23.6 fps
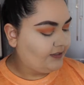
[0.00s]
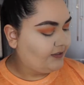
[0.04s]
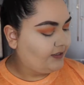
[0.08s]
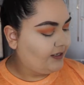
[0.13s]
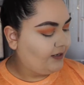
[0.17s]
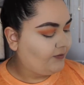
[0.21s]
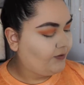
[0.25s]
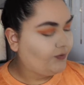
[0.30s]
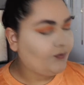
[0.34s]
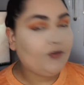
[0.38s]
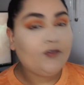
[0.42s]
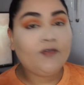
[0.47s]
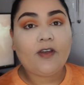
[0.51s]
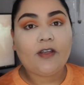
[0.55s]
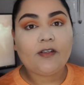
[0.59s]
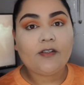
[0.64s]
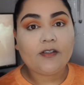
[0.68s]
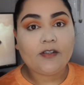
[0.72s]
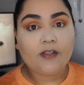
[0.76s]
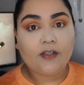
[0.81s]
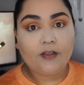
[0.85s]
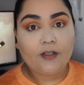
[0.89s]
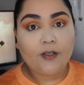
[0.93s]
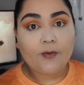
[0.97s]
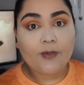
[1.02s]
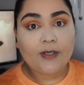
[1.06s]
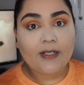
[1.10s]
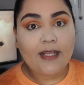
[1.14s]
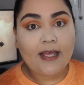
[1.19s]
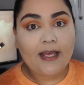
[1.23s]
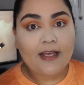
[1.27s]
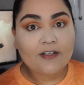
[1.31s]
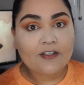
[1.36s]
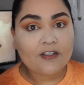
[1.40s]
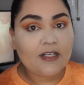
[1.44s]
Time to move on to the lower
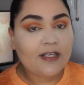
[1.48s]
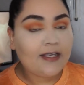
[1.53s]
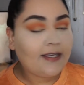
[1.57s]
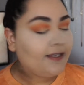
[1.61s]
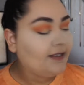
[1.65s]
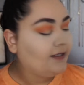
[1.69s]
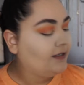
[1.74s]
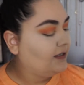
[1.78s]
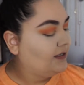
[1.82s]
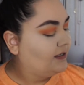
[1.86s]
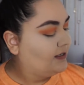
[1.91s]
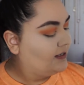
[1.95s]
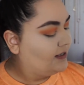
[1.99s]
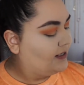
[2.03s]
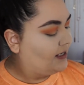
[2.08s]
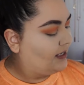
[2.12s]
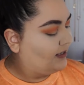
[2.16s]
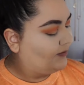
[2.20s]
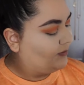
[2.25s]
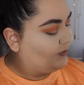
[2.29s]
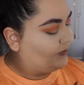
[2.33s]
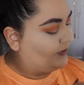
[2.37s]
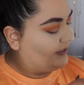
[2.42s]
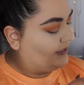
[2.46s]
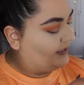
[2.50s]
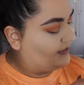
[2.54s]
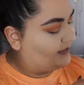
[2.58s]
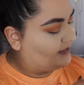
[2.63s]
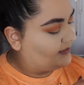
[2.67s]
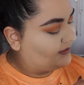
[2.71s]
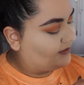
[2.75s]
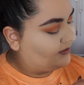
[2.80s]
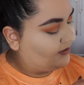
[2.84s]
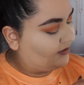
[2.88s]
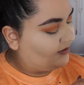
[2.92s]
lash line. I'm going to
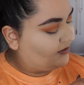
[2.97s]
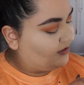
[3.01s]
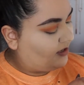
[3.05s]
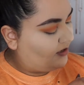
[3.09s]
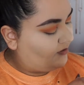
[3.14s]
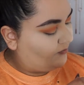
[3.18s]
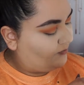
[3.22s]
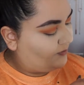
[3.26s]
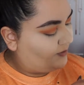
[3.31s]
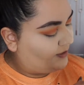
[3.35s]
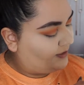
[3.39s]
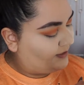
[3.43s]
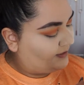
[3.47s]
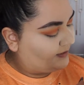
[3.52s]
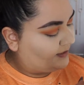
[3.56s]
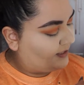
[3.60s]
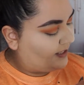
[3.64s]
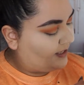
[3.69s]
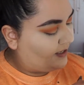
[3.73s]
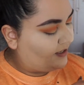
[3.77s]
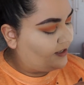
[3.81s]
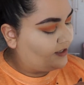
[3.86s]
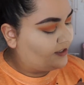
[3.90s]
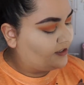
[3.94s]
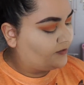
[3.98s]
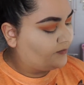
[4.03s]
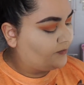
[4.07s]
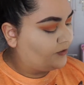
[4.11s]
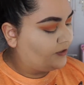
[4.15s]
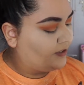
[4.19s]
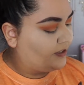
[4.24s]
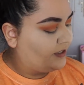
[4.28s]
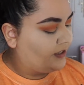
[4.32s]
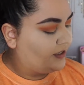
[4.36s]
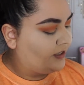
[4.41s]
start off with
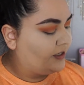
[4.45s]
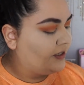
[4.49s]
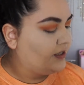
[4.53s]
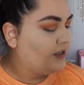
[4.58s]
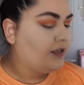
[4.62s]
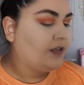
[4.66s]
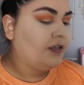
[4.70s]
Cashmere.